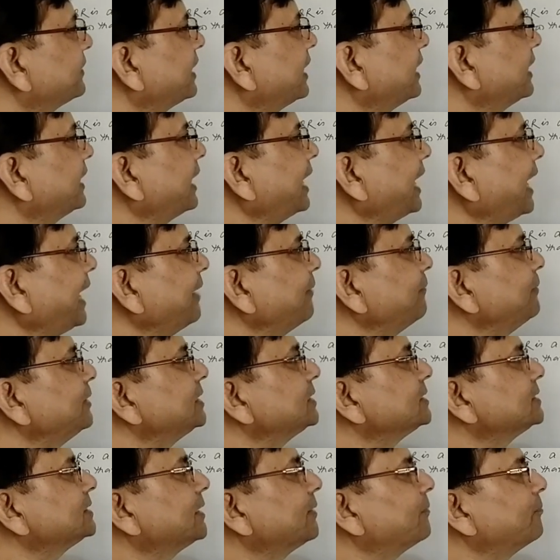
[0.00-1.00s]
and M
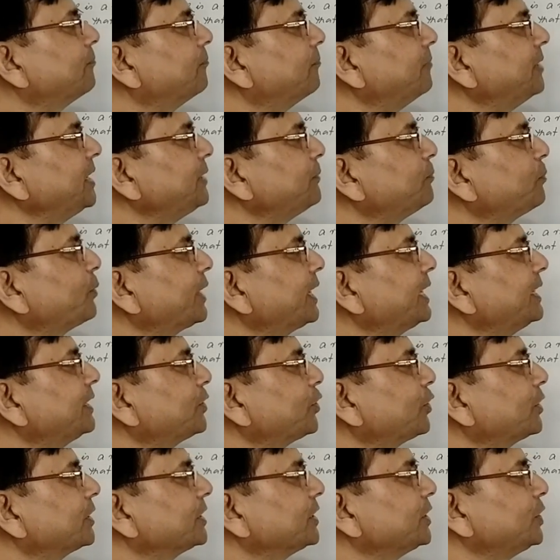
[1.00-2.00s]
is the
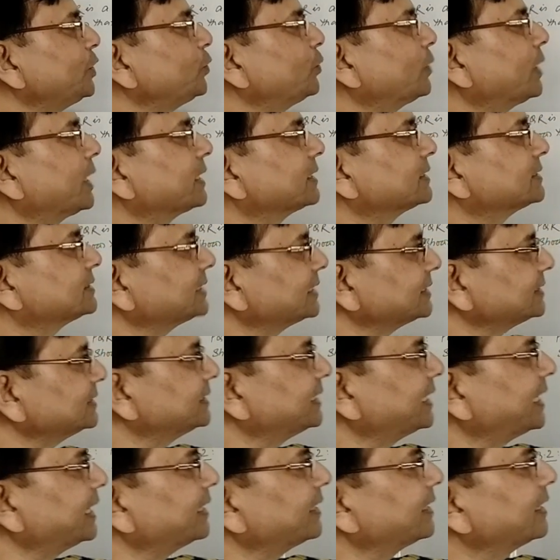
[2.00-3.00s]
midpoint on QR such
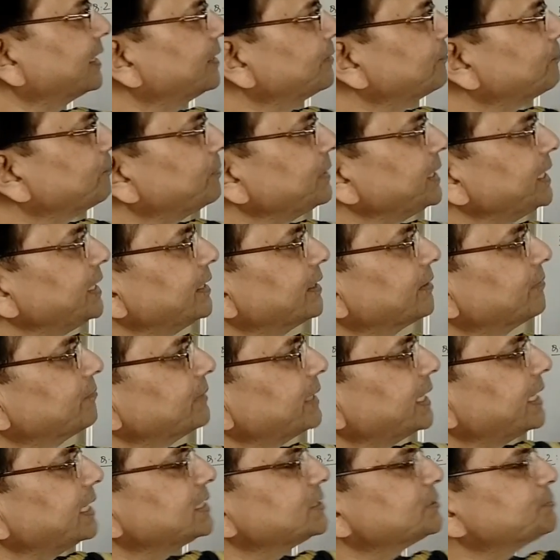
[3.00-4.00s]
that PM
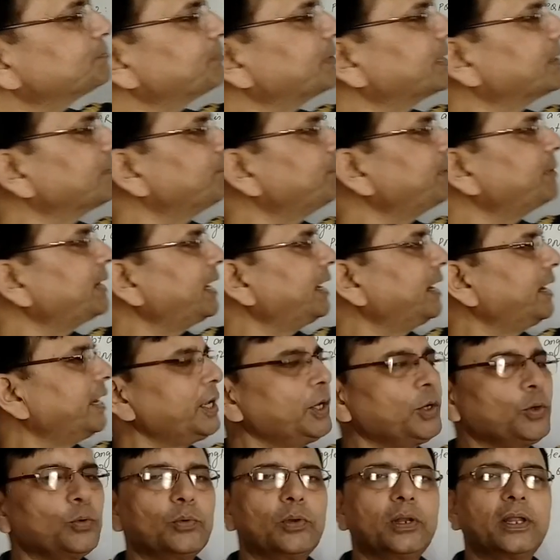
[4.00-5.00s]
is
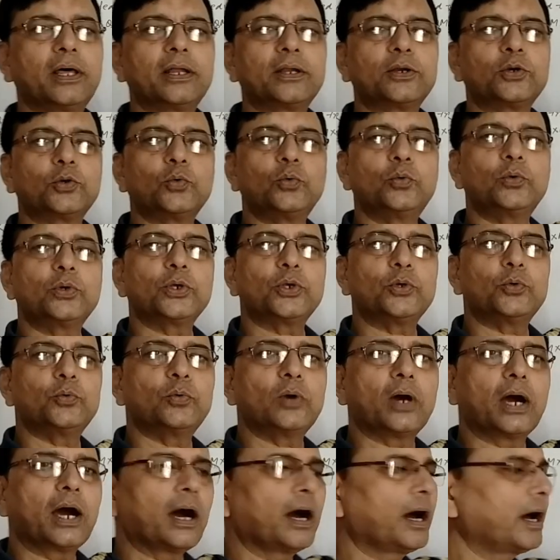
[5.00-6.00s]
perpendicular to
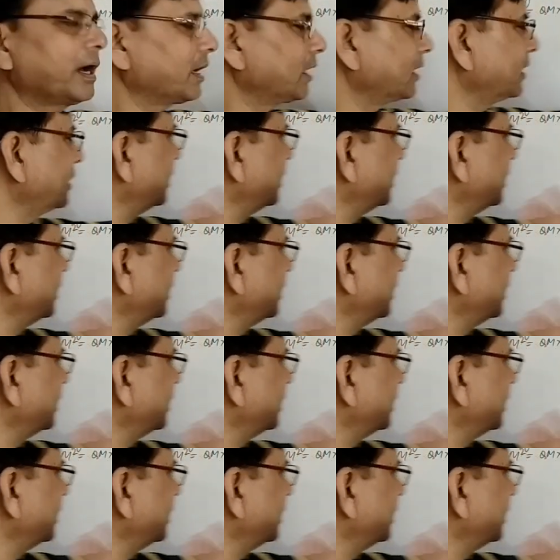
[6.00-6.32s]
QR.